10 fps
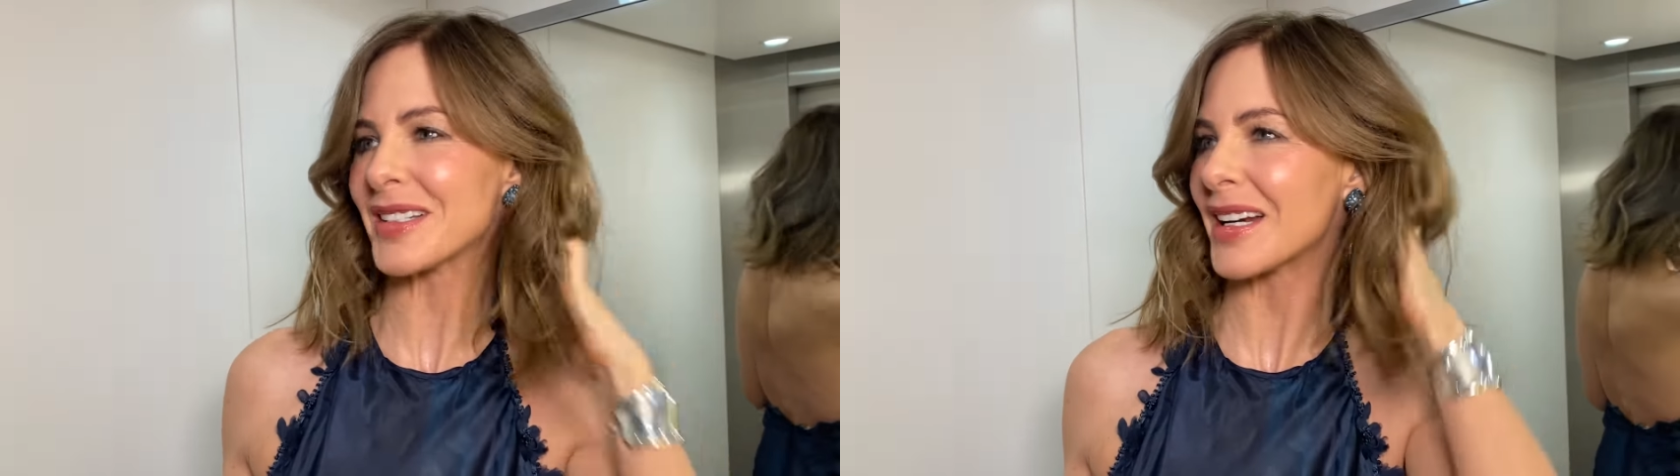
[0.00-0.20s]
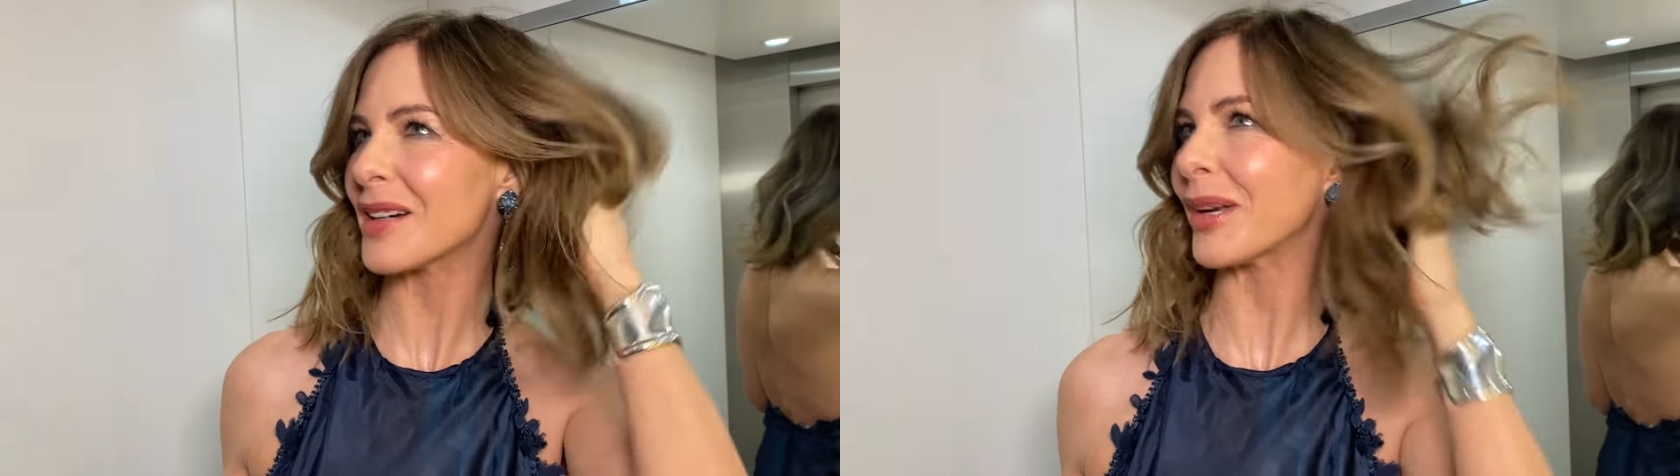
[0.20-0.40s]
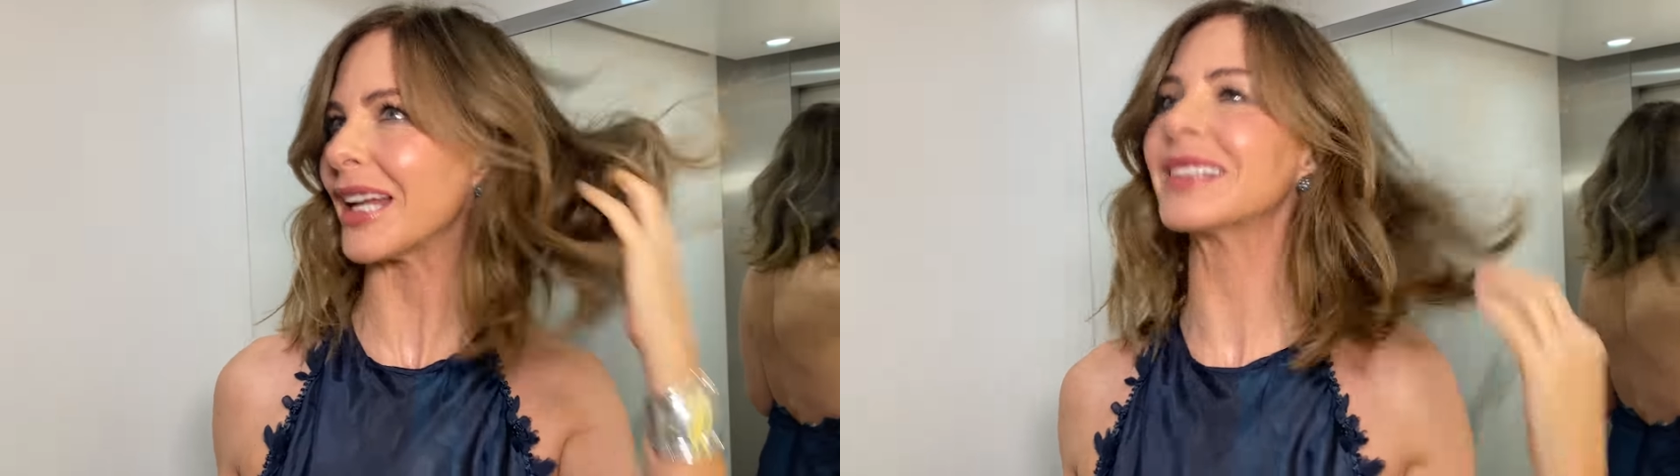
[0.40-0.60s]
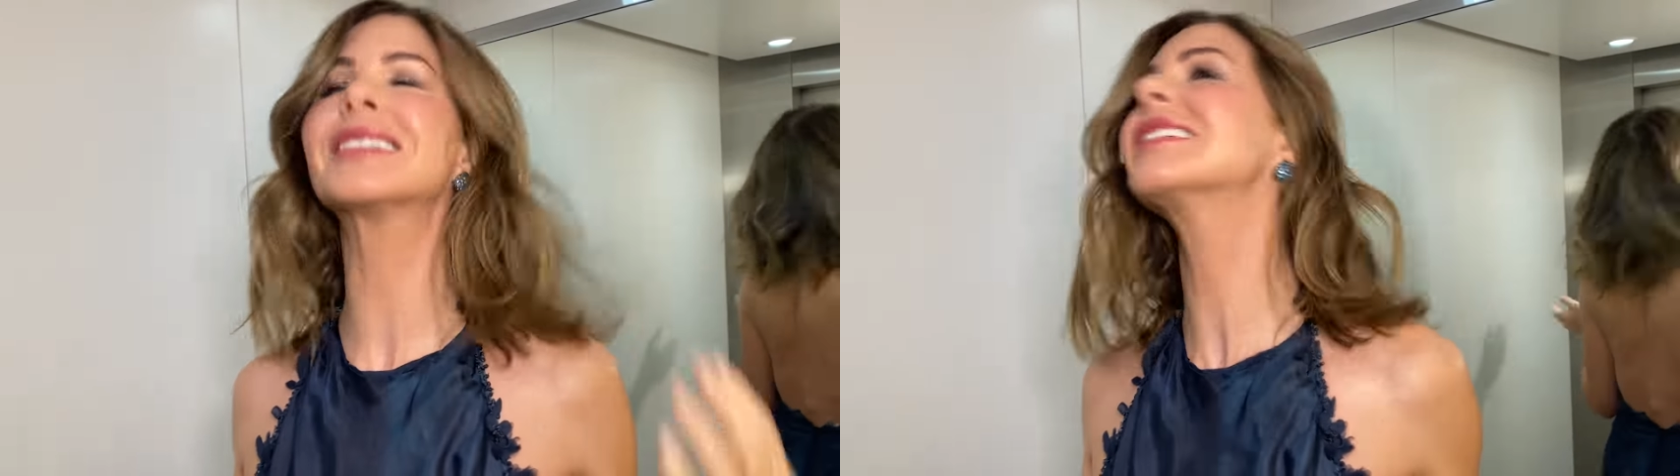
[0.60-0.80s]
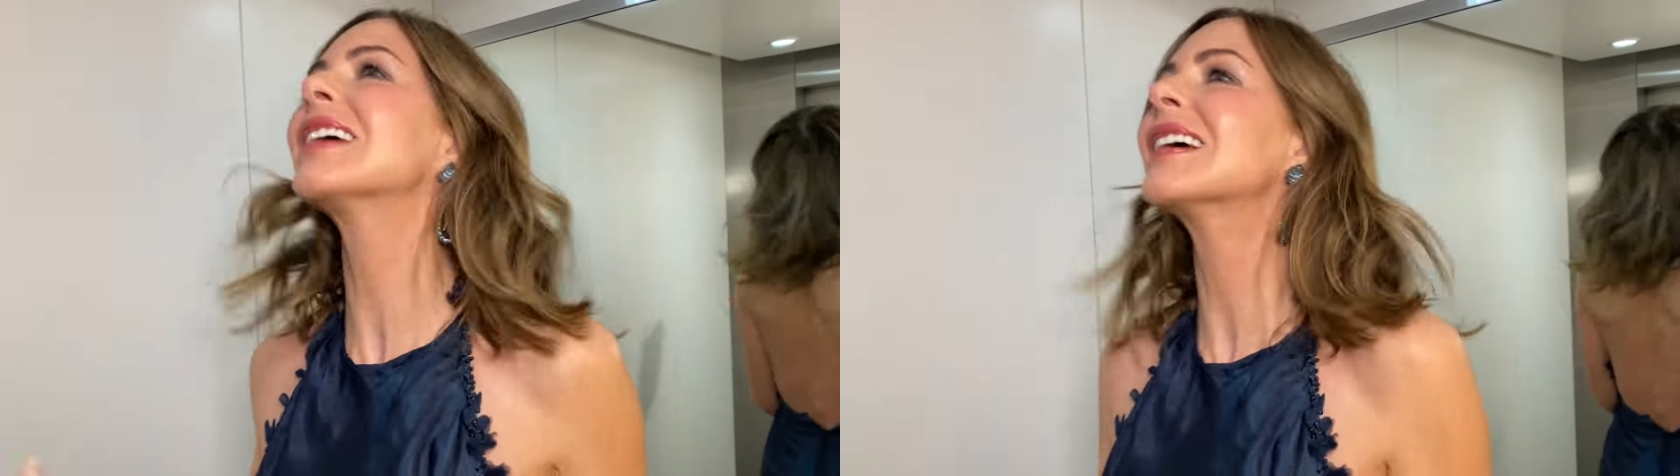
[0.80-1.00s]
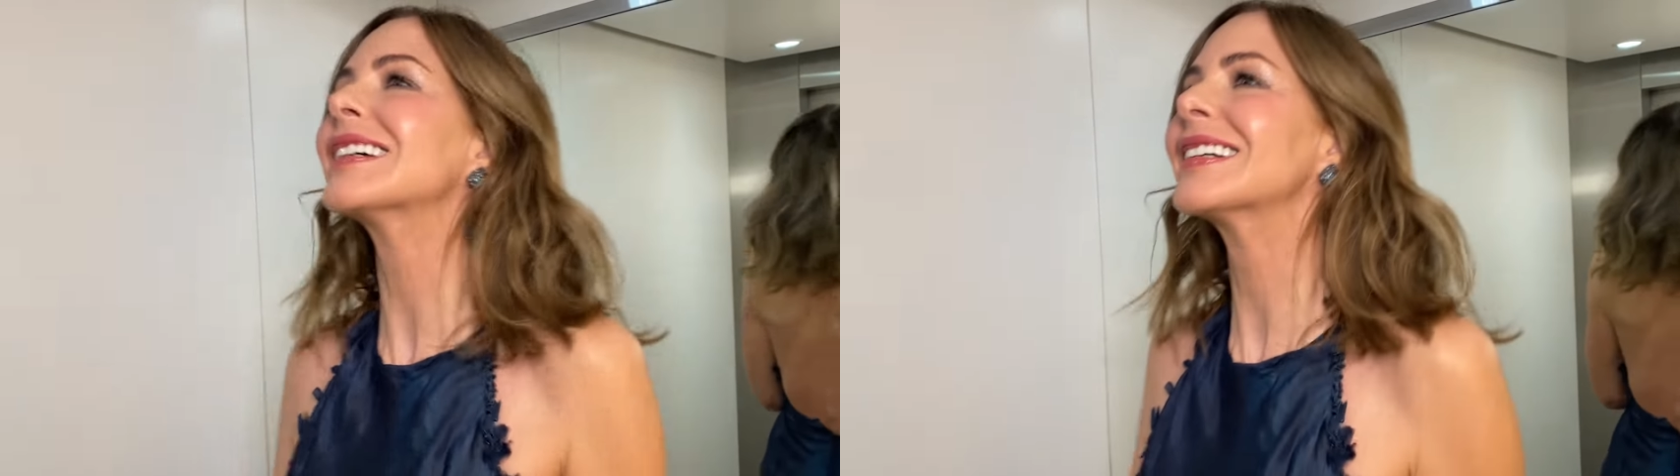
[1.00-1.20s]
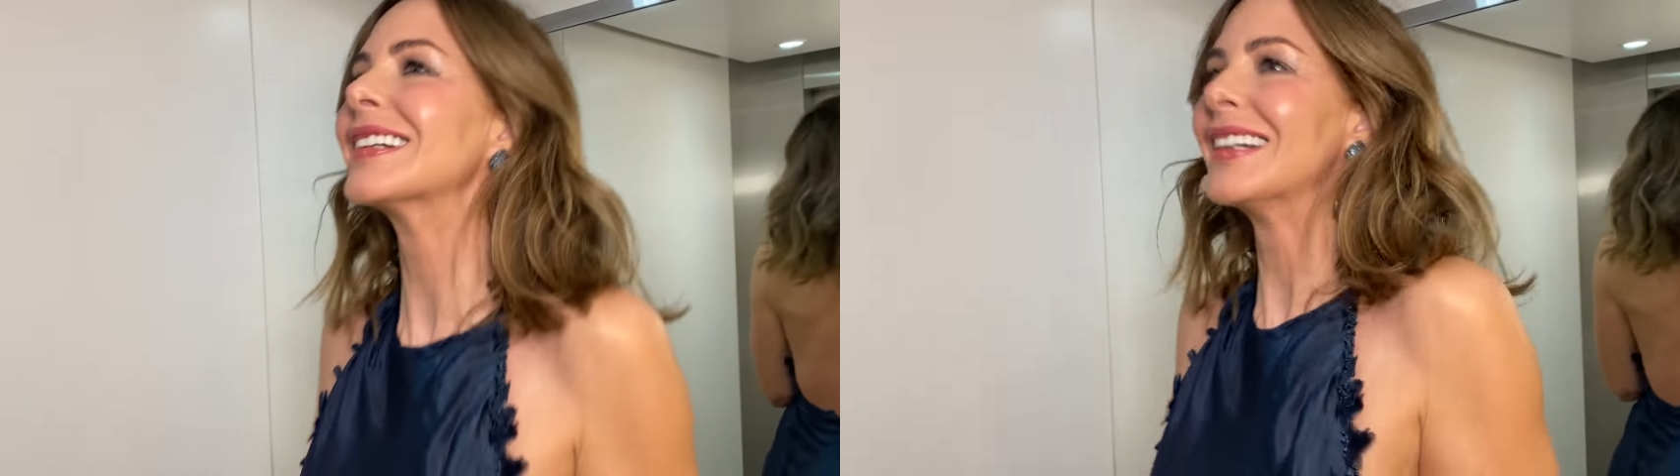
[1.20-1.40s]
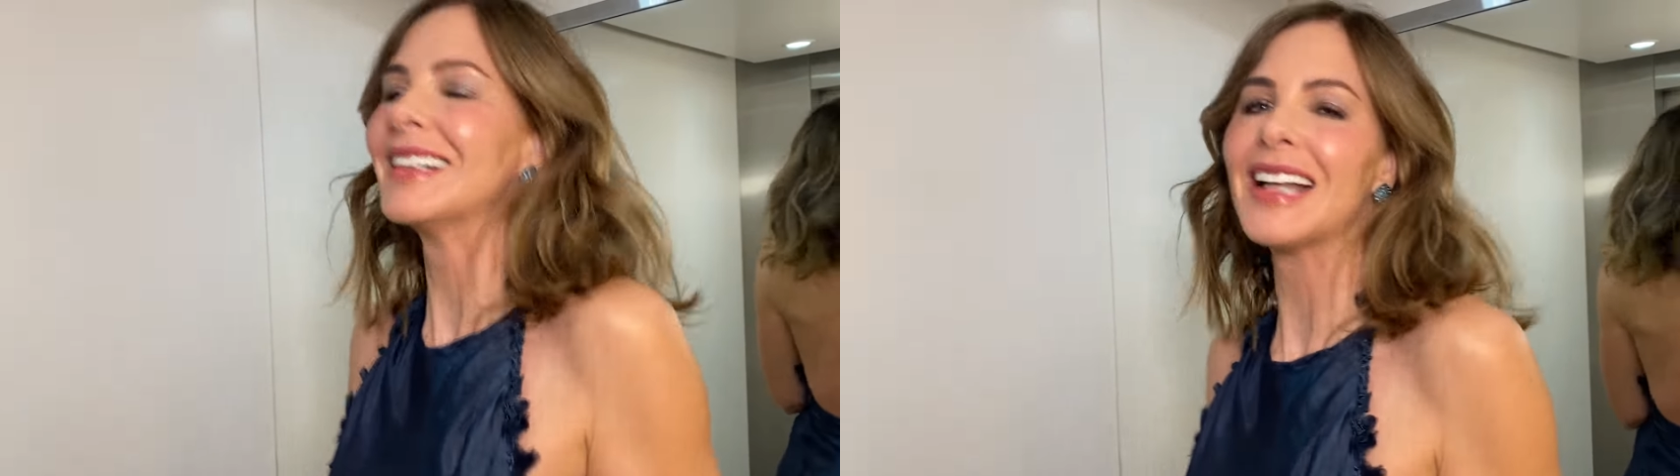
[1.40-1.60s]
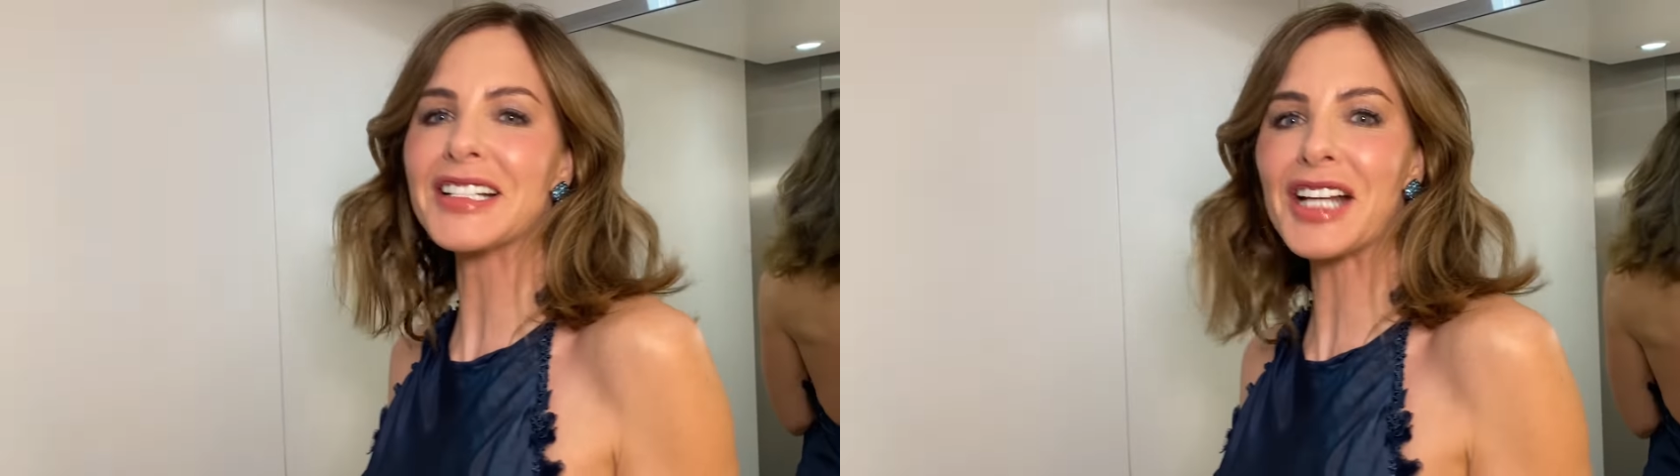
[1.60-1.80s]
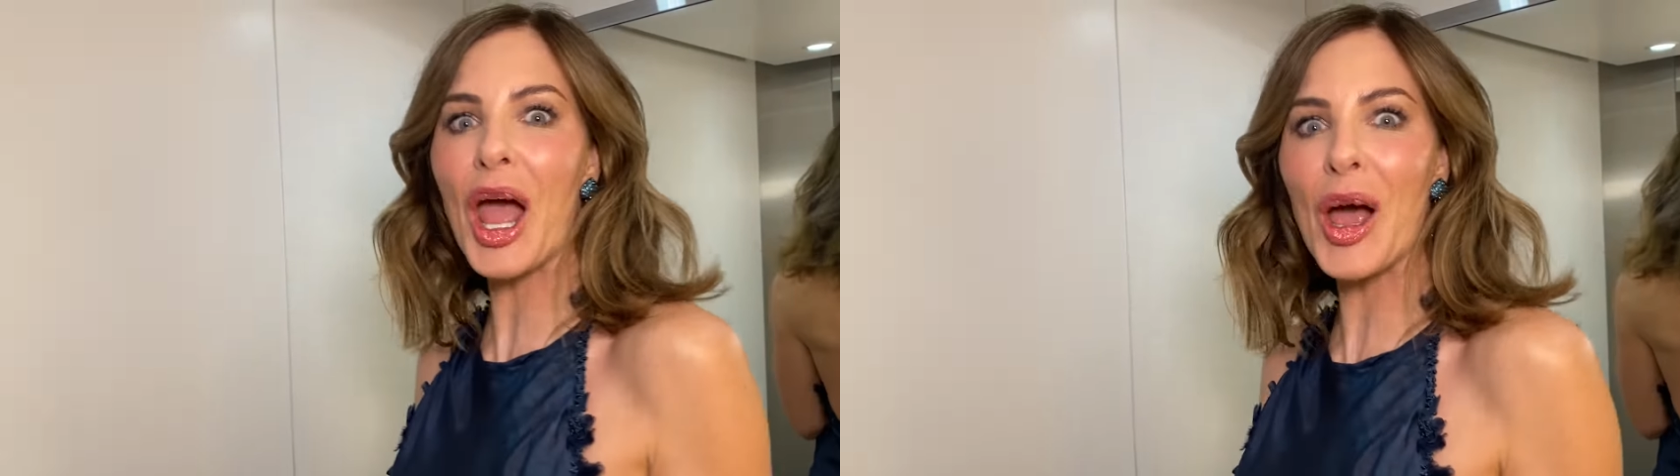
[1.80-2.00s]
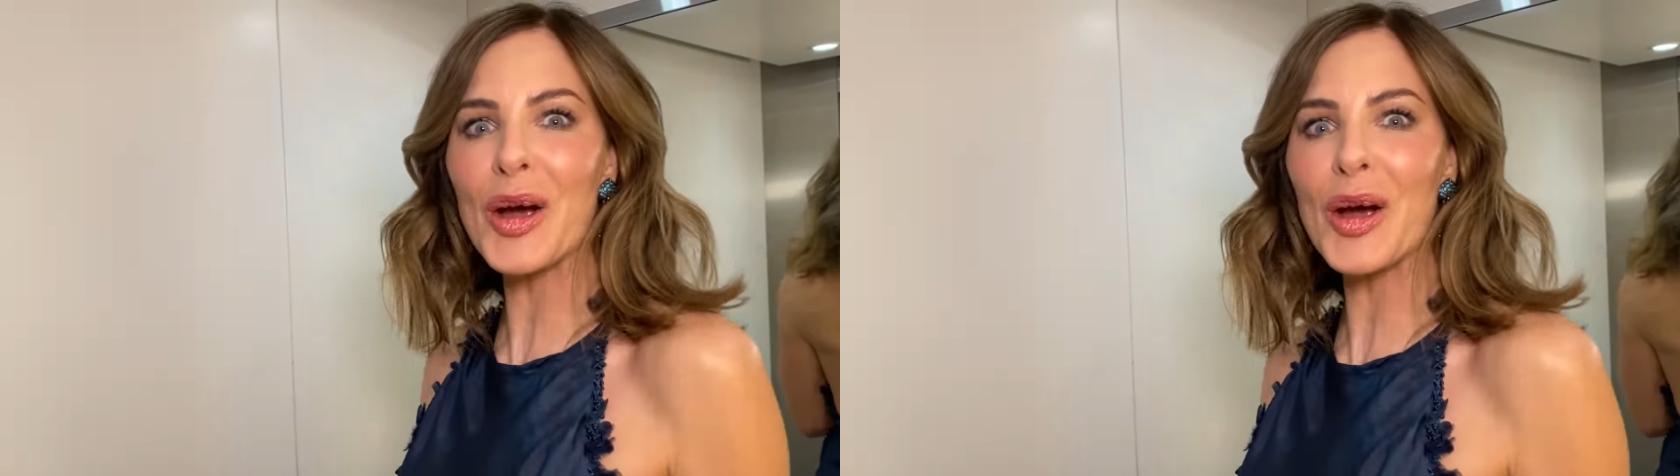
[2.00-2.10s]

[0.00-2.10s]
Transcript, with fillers: ceremony. Let's go!